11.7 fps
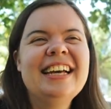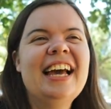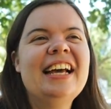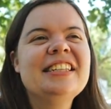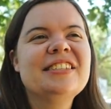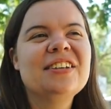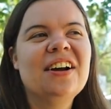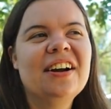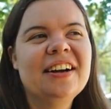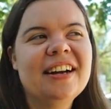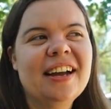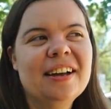Hence
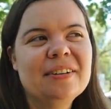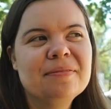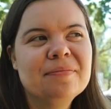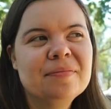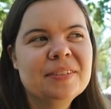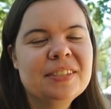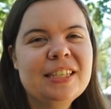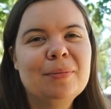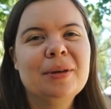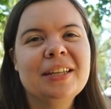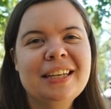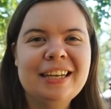our
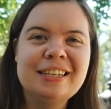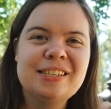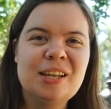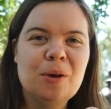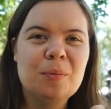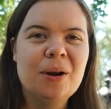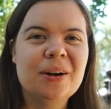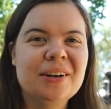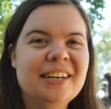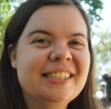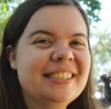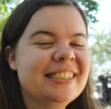seemingly slow
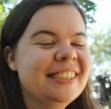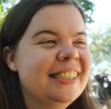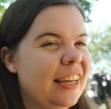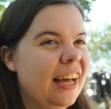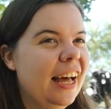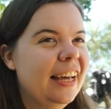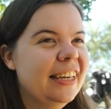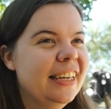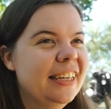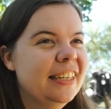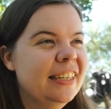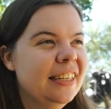progress. I
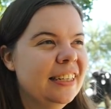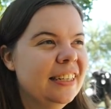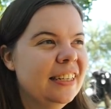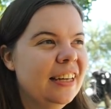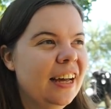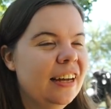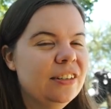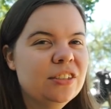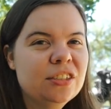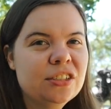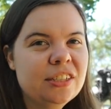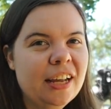can
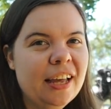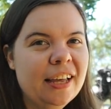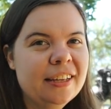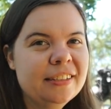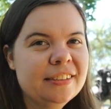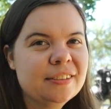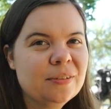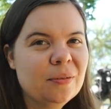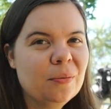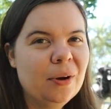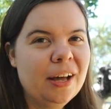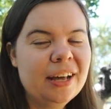understand
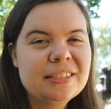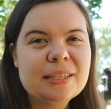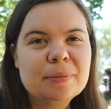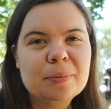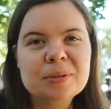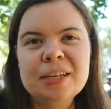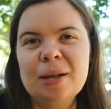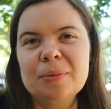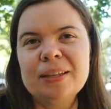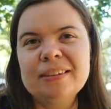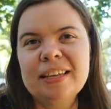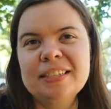why some people tell
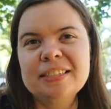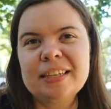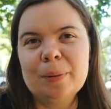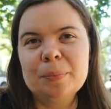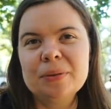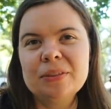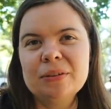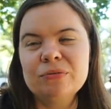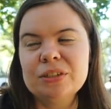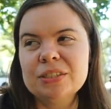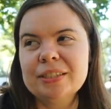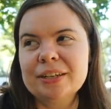me that they skip the
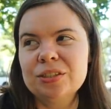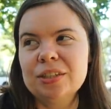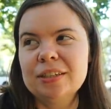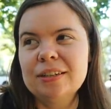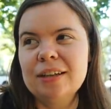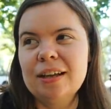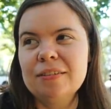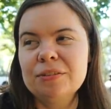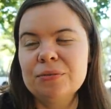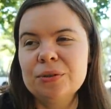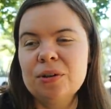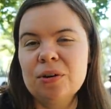first section of the
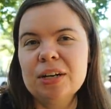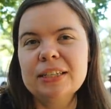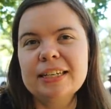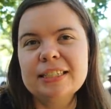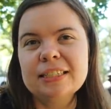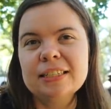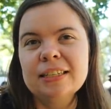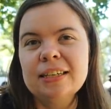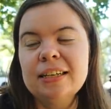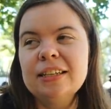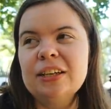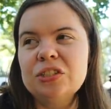route, or at least
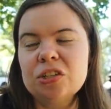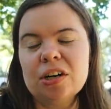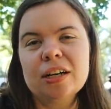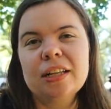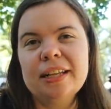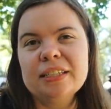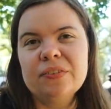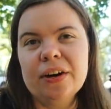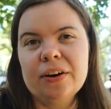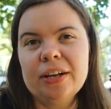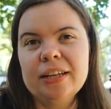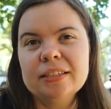they start in Glens
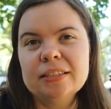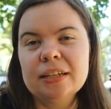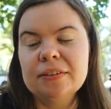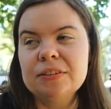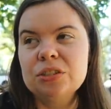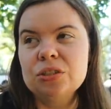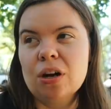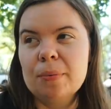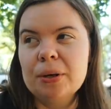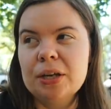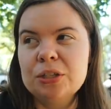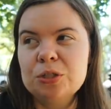Ferry instead of in
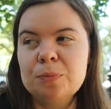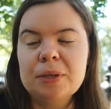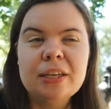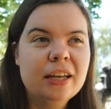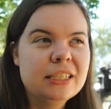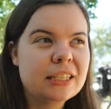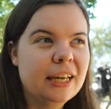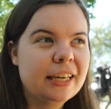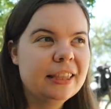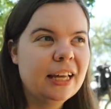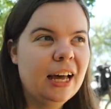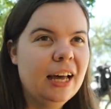Jarbage, because
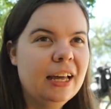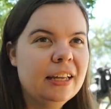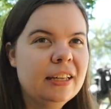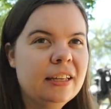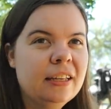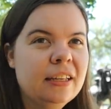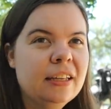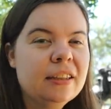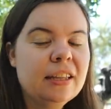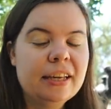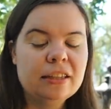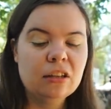like that
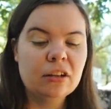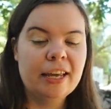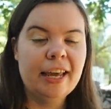like the little